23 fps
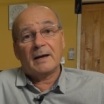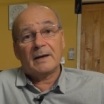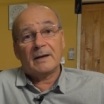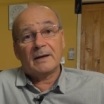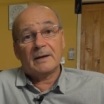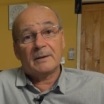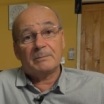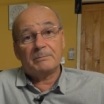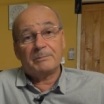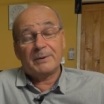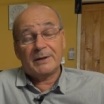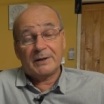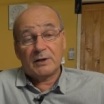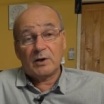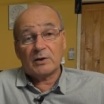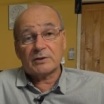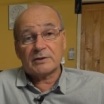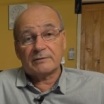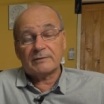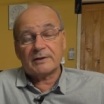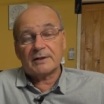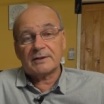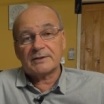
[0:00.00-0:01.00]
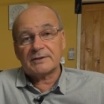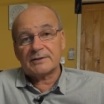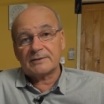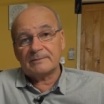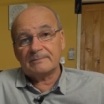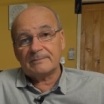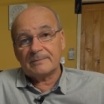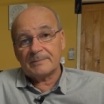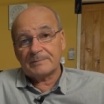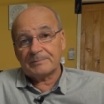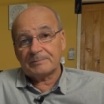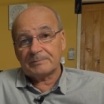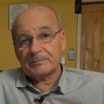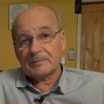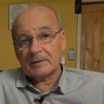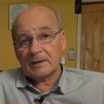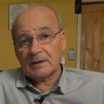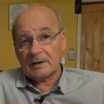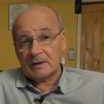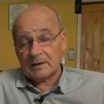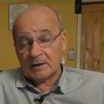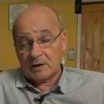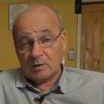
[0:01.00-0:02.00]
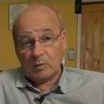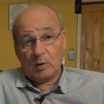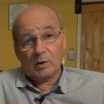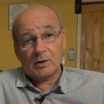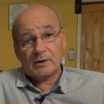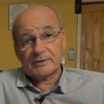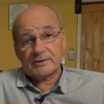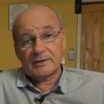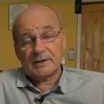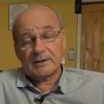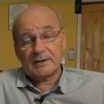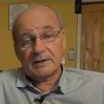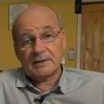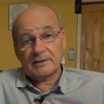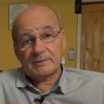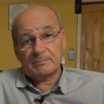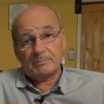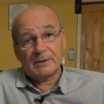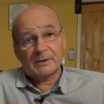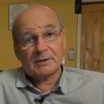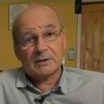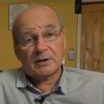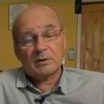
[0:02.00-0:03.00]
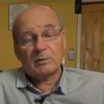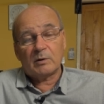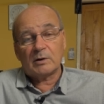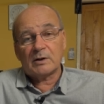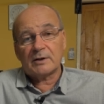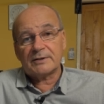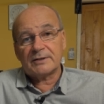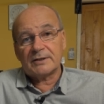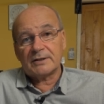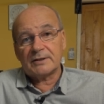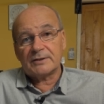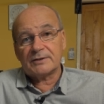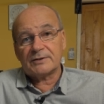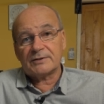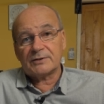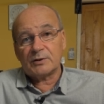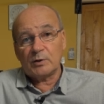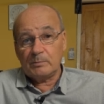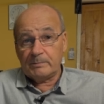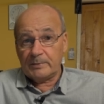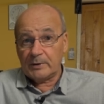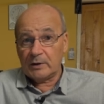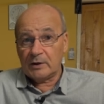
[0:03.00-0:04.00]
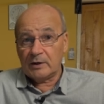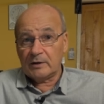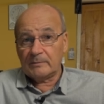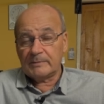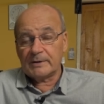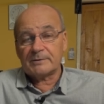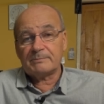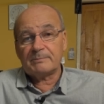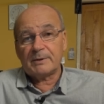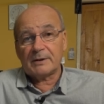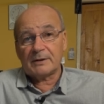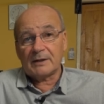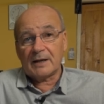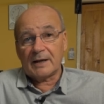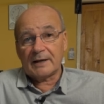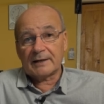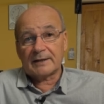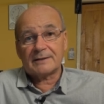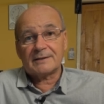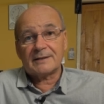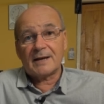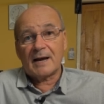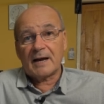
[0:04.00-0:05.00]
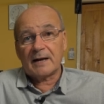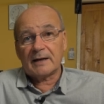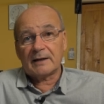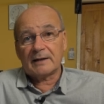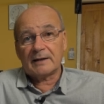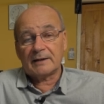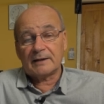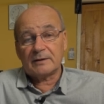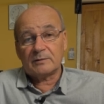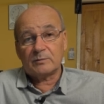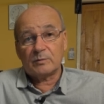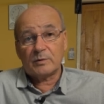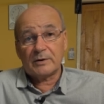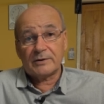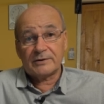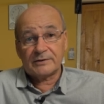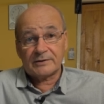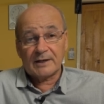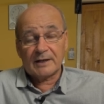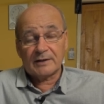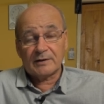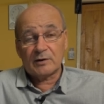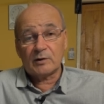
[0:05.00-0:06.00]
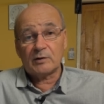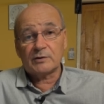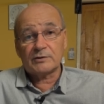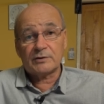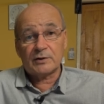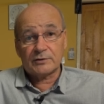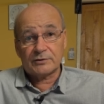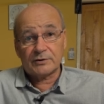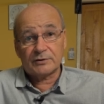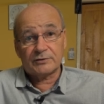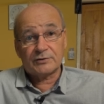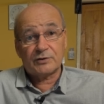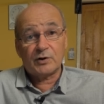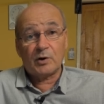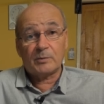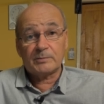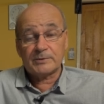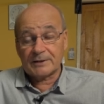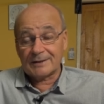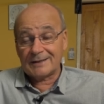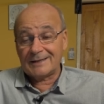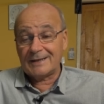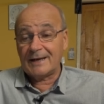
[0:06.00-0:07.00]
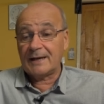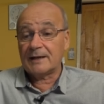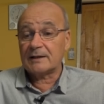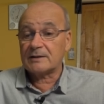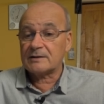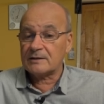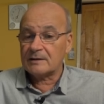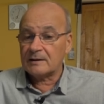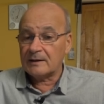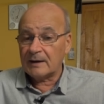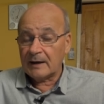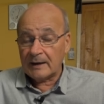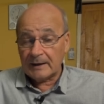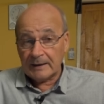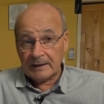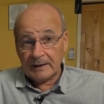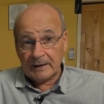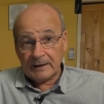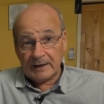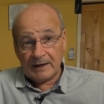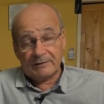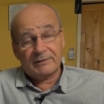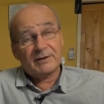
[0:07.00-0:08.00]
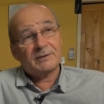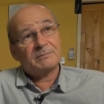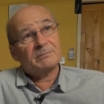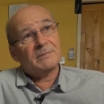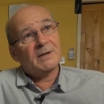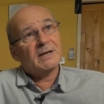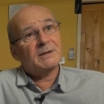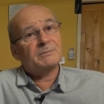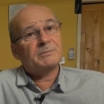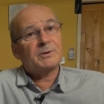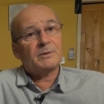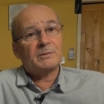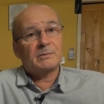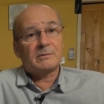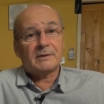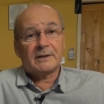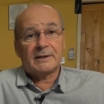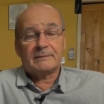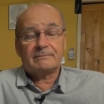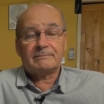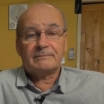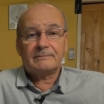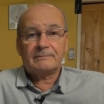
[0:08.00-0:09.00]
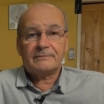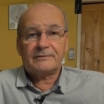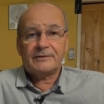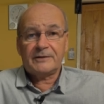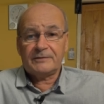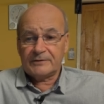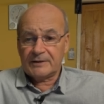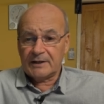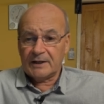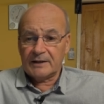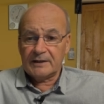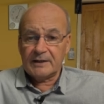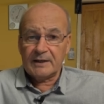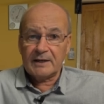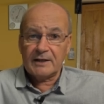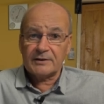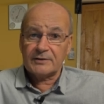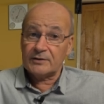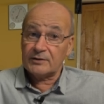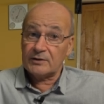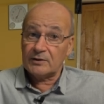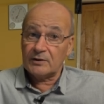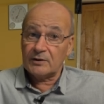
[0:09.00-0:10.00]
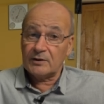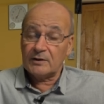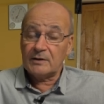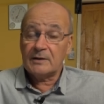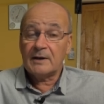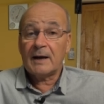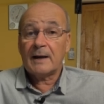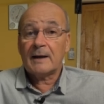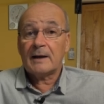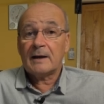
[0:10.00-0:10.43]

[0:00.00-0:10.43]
uh, because of its quality. Its build quality is superb. It's built like a tank. It can withstand all sorts of drops and kicks. I've had mine probably 15 years or so.